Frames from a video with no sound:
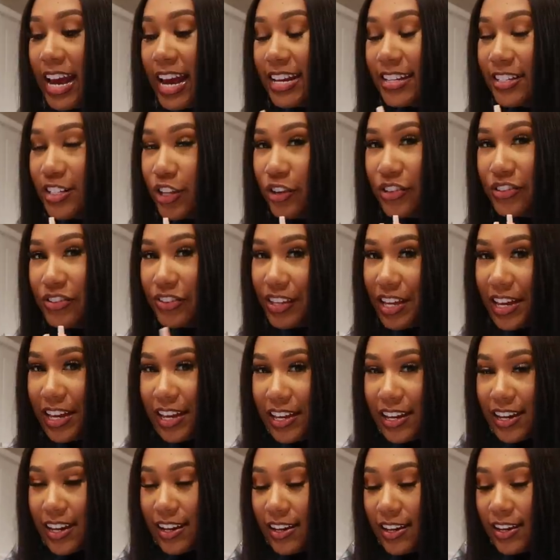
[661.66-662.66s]
has their
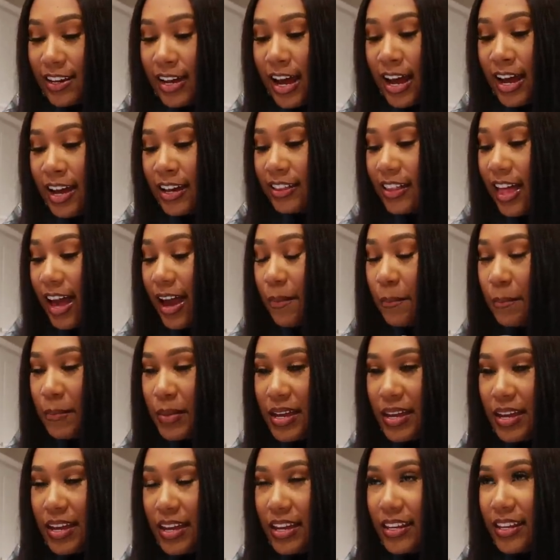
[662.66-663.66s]
thing. Like
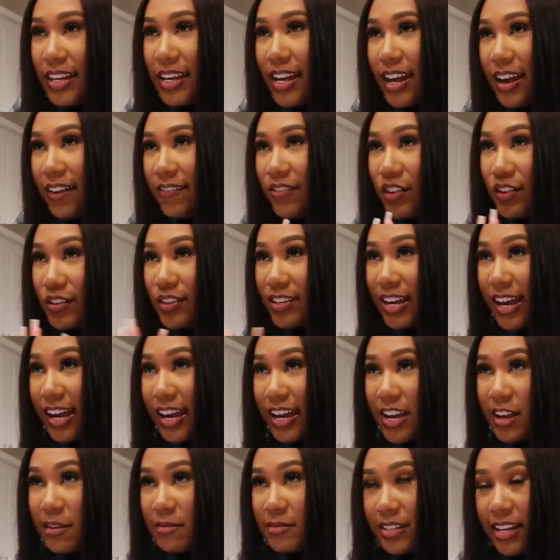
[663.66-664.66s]
men, they have their
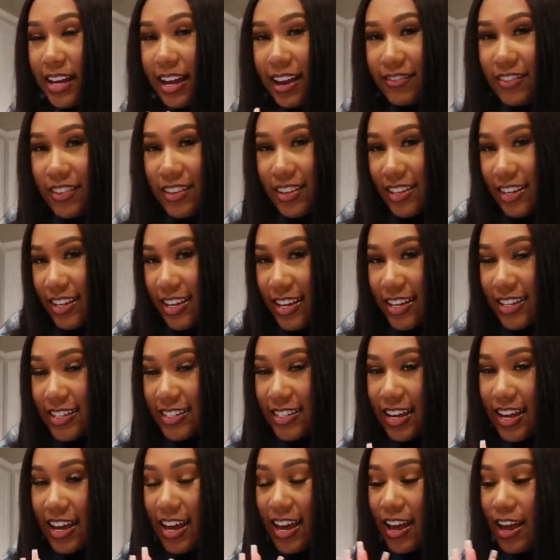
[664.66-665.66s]
games, they have their kicks,
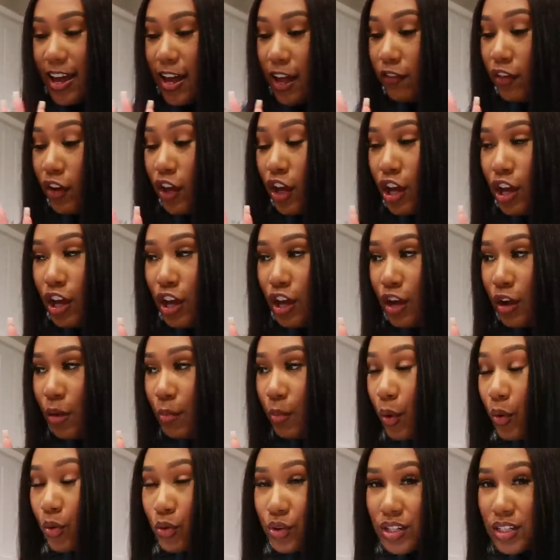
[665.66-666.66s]
they have
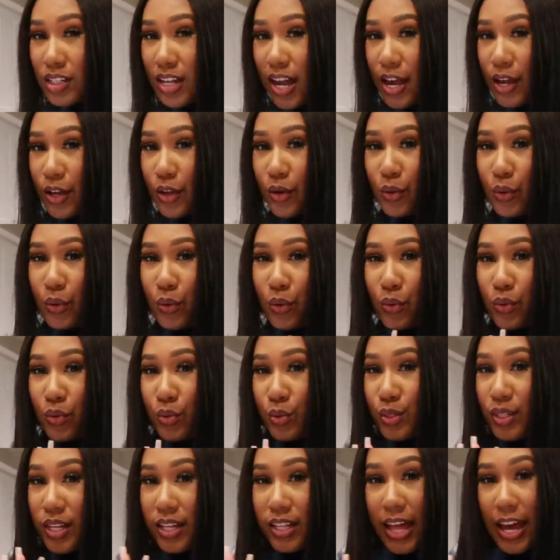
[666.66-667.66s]

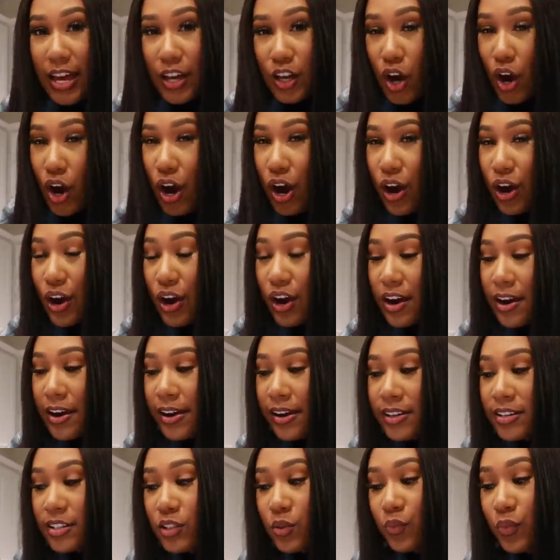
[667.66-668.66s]
motorcycles, they like
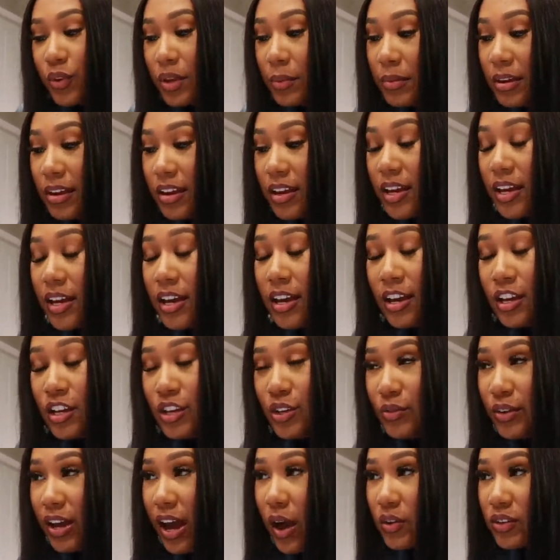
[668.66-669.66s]
cars. Women,
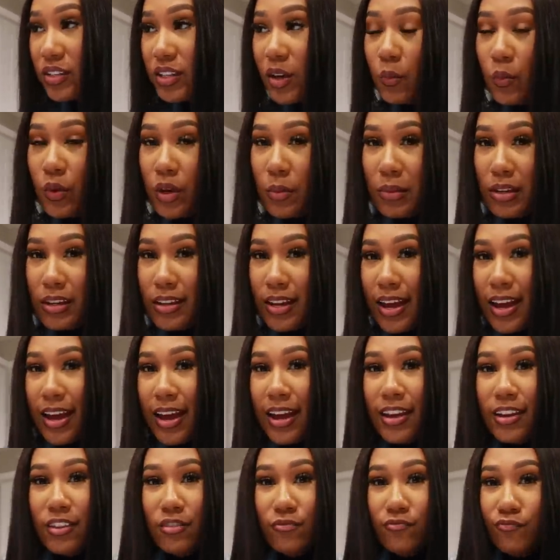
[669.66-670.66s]
you got some women
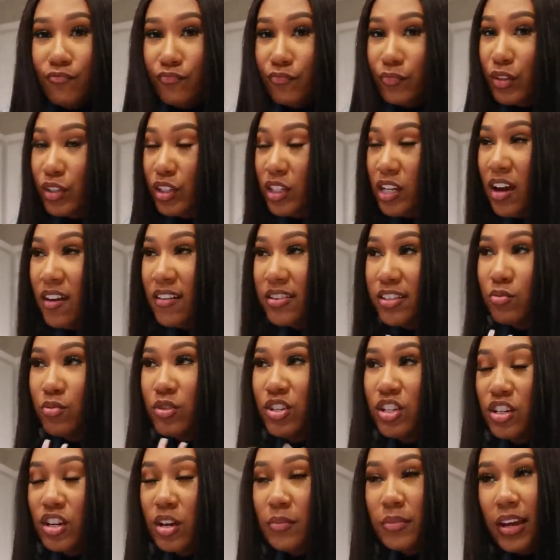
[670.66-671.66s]
that love
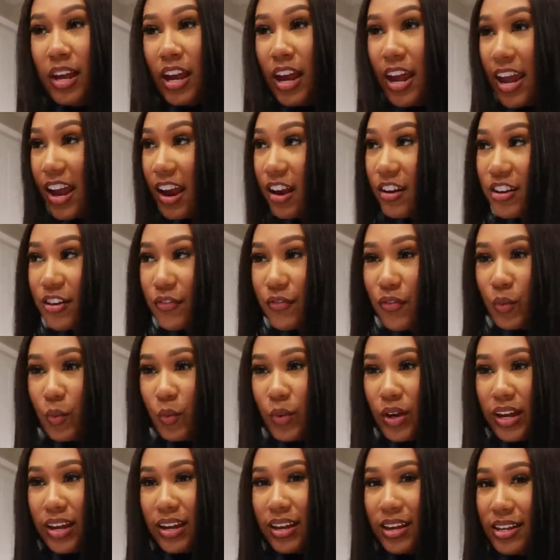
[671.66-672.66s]
switching up their hair different
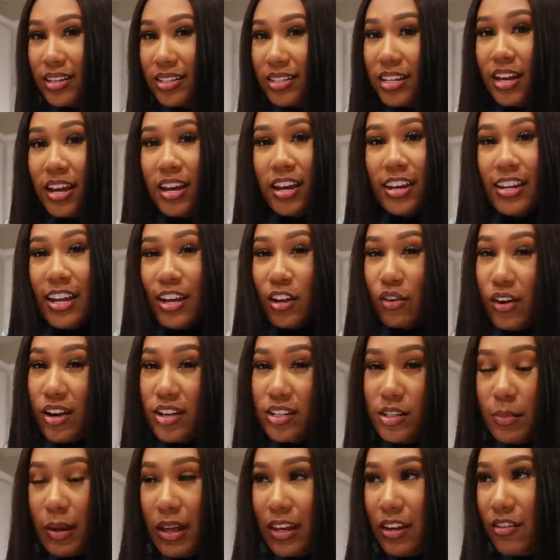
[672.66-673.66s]
ways. They
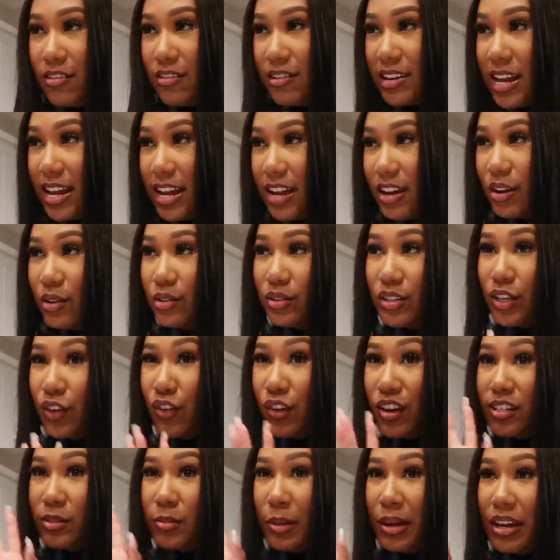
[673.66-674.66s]
crazy about their nails, they
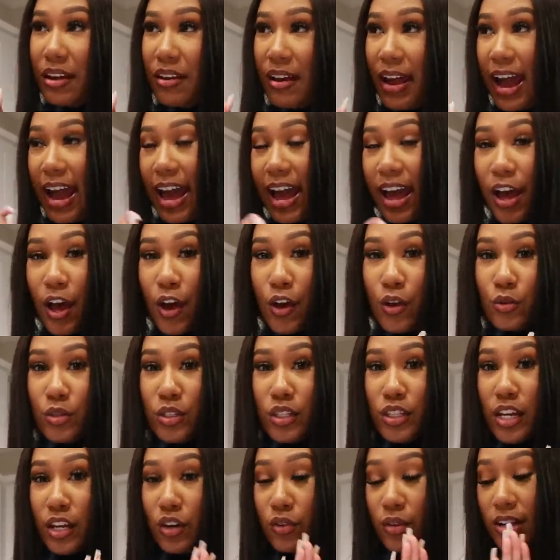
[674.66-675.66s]
crazy about their house,
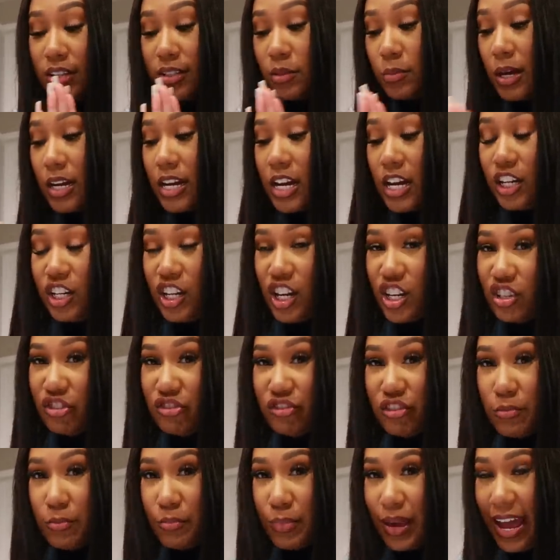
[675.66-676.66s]
they crazy about their
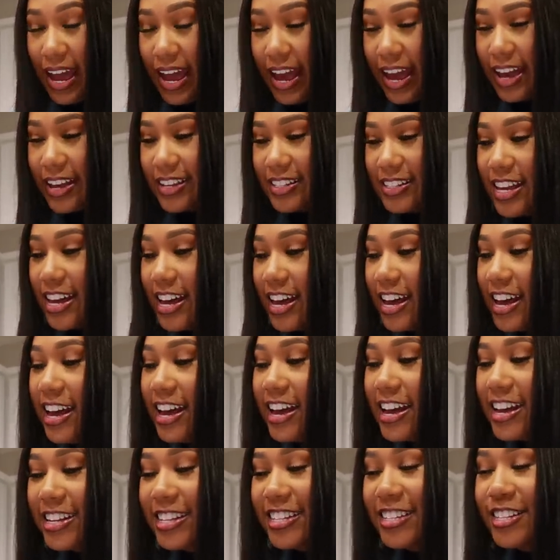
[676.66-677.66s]
luxury bags.
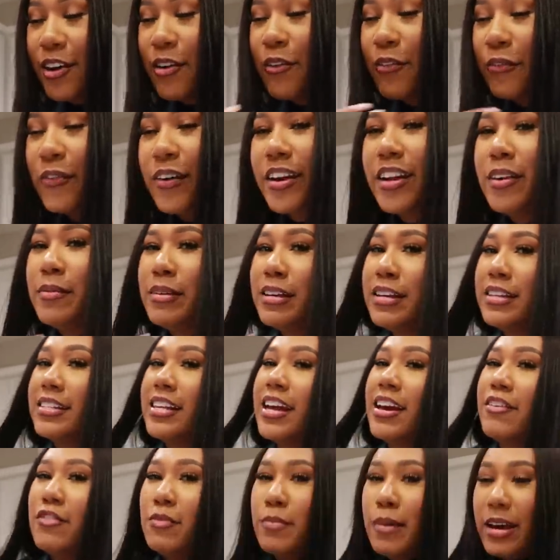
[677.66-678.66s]
It's so funny because
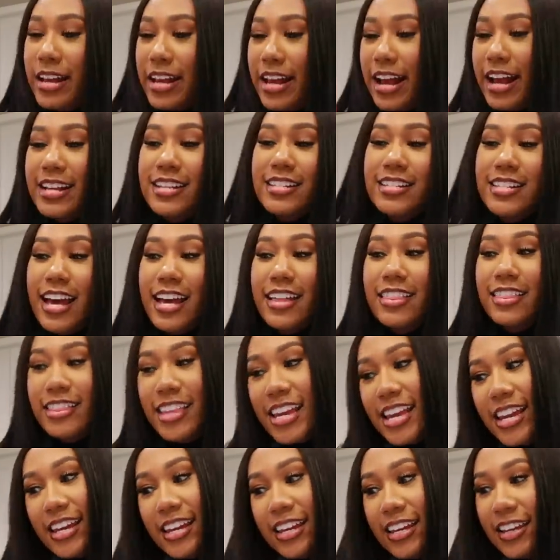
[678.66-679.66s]
everybody has that
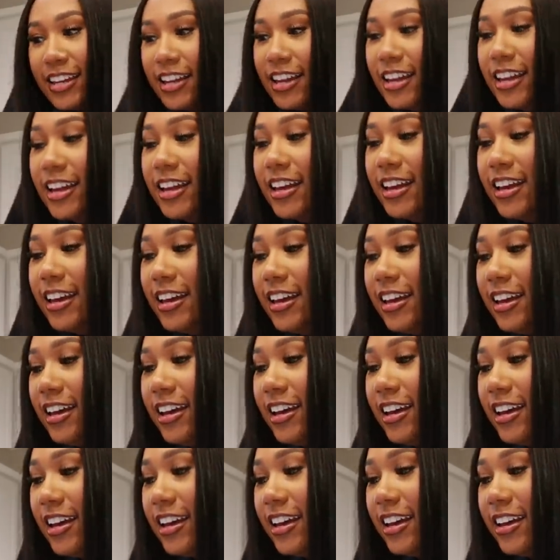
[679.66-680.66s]
thing
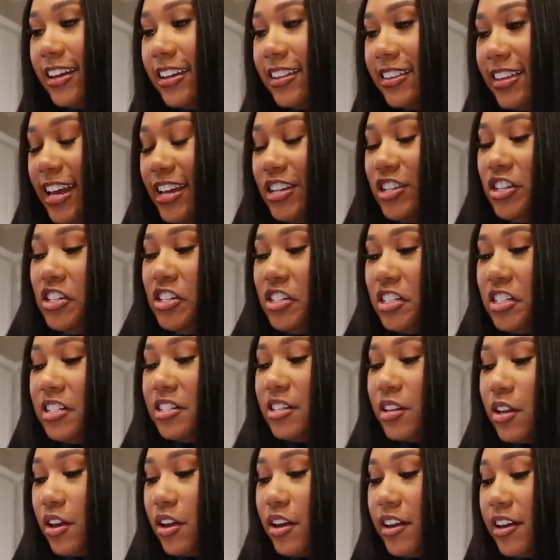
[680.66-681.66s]
that just
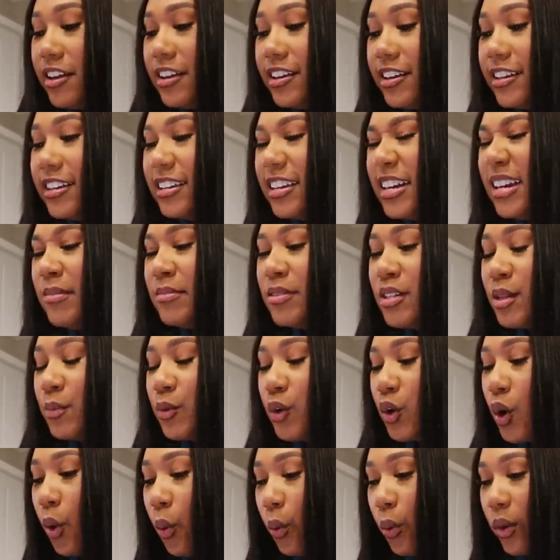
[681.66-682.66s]
keeps them
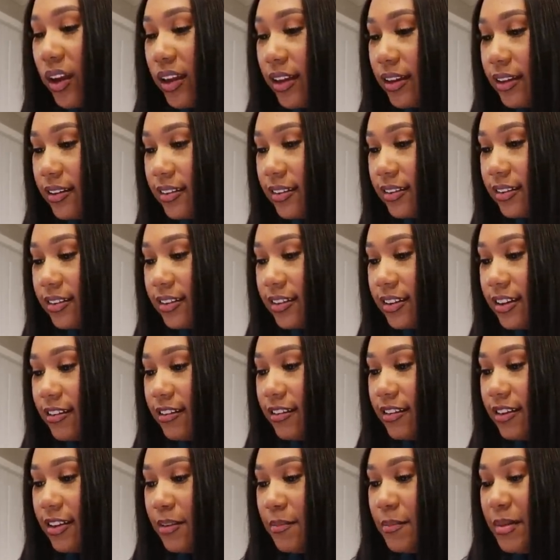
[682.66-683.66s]
going.
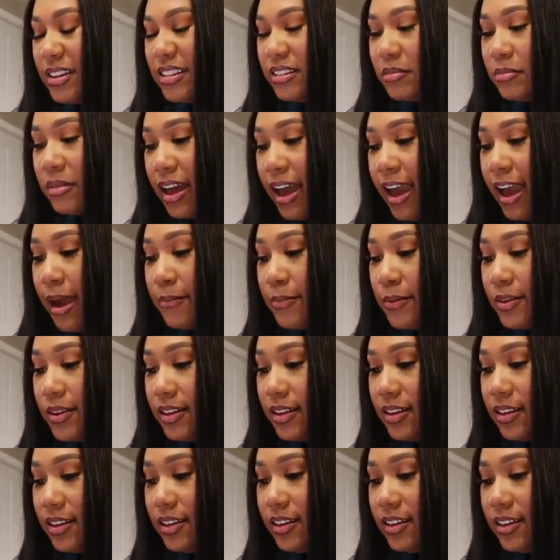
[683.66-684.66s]
It makes them happy.
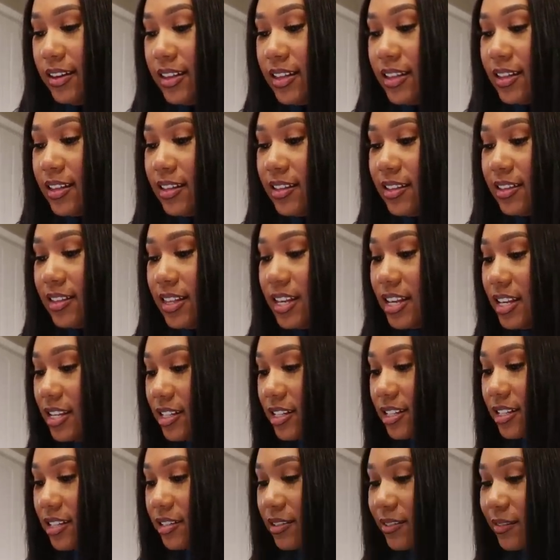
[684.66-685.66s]

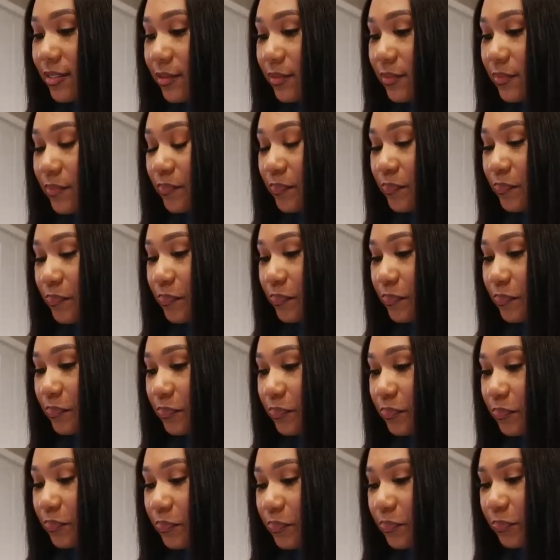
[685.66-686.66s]
This,
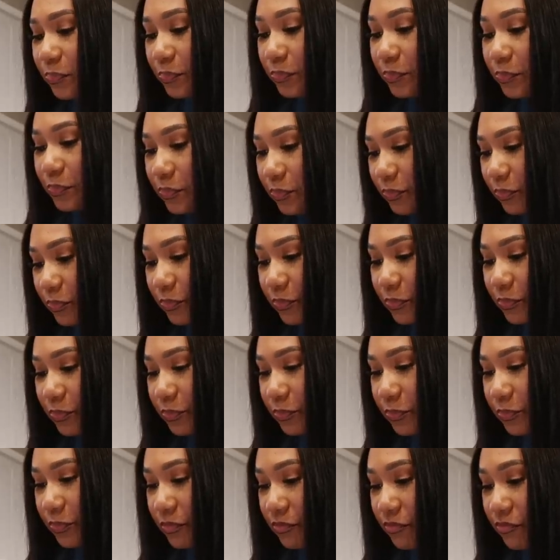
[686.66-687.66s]
mm,
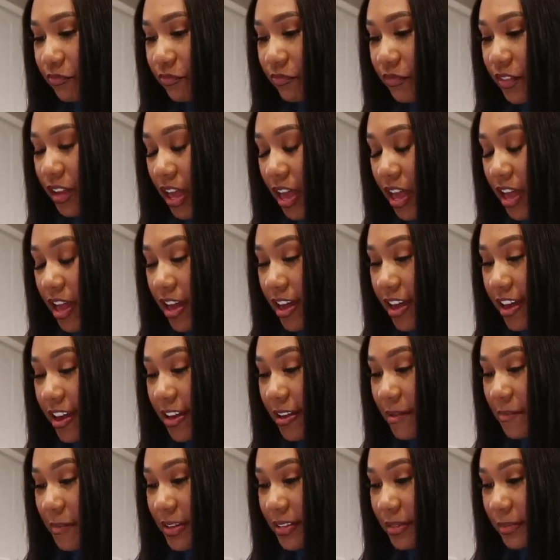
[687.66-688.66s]

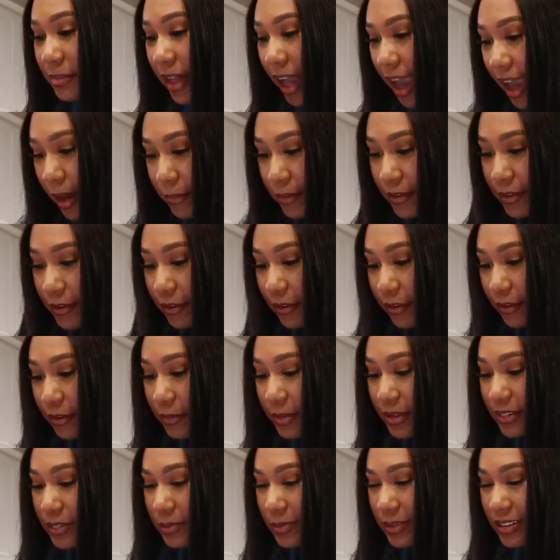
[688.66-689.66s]
it makes me happy, girl. It
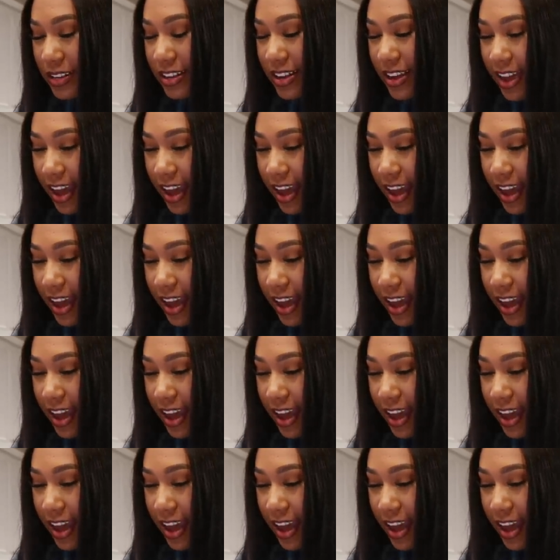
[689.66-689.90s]
makes me